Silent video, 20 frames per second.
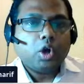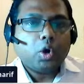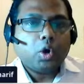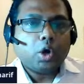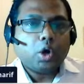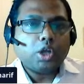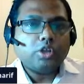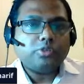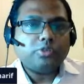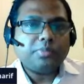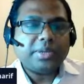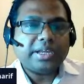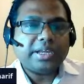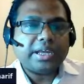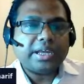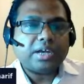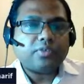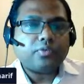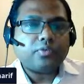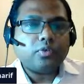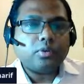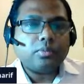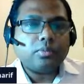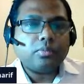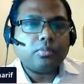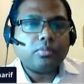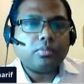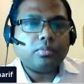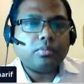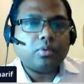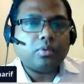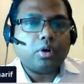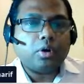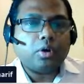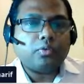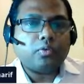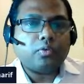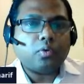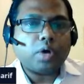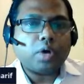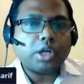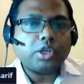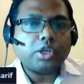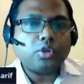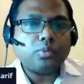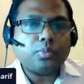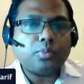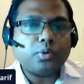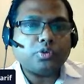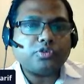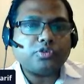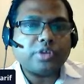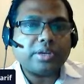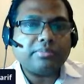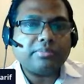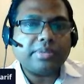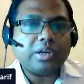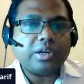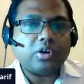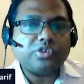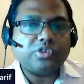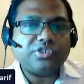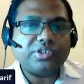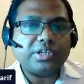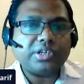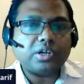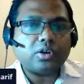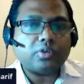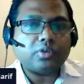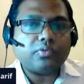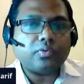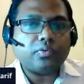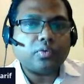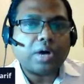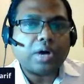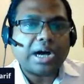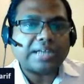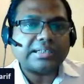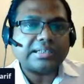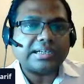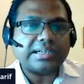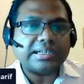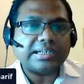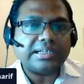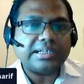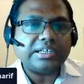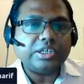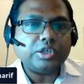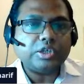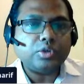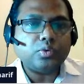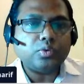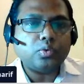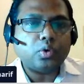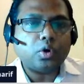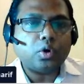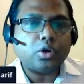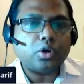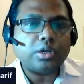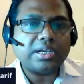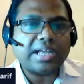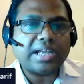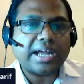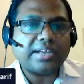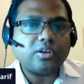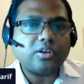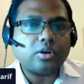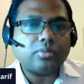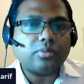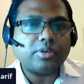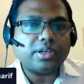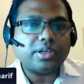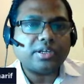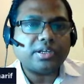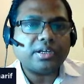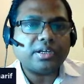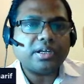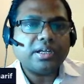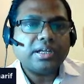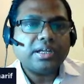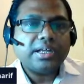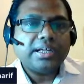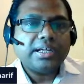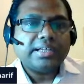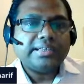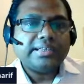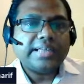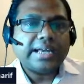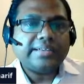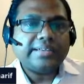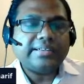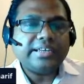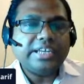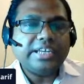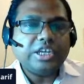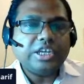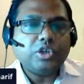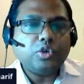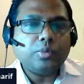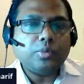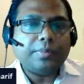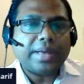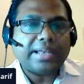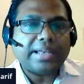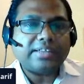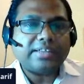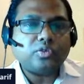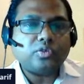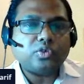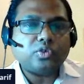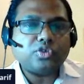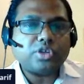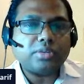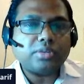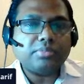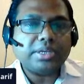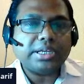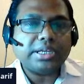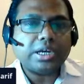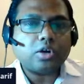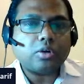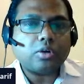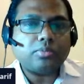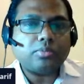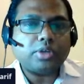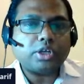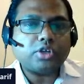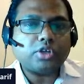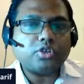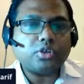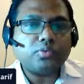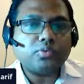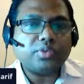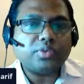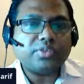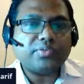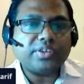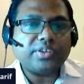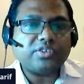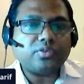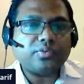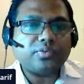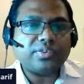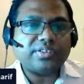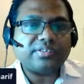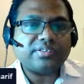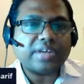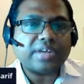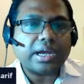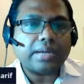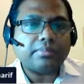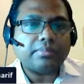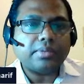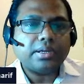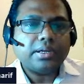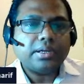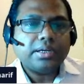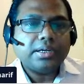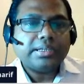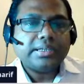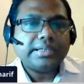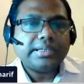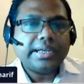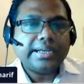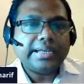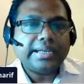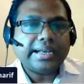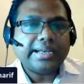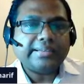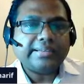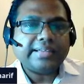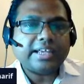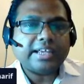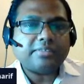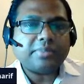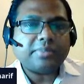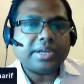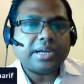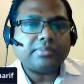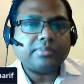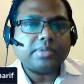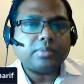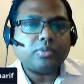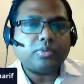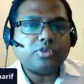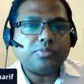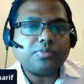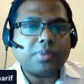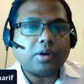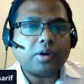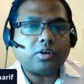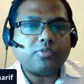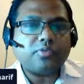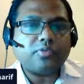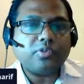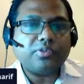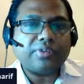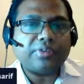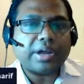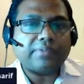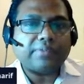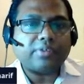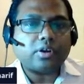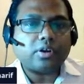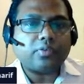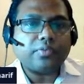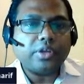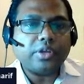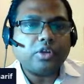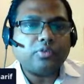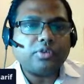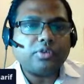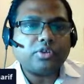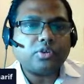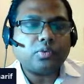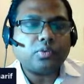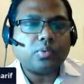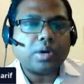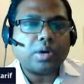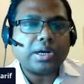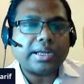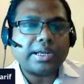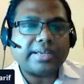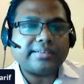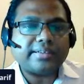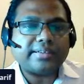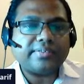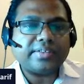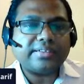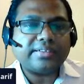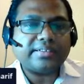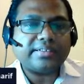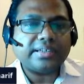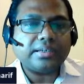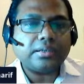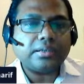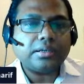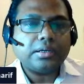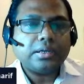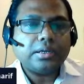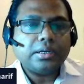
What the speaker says: Always be careful of what you post and be considerate of other in you online community. There is a need to balance social media communication with face-to-face time. The internet has become the most powerful driver of innovation world has even seen.